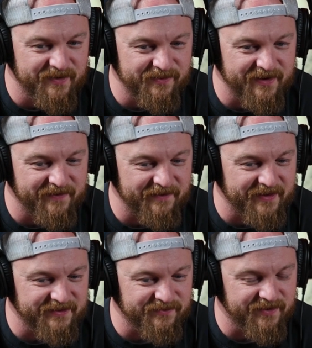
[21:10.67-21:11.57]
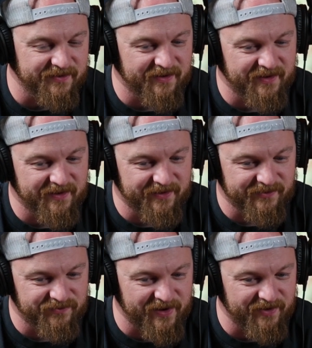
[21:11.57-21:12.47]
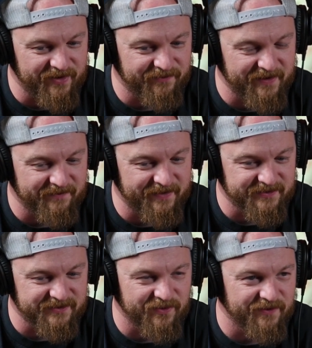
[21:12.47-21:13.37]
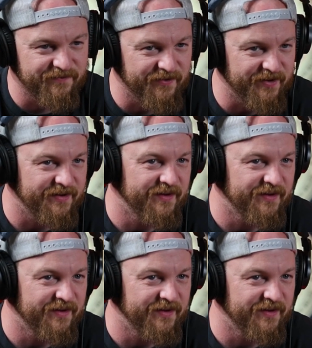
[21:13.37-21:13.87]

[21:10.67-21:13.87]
maybe not 5,000, but it was right around 5,000 square foot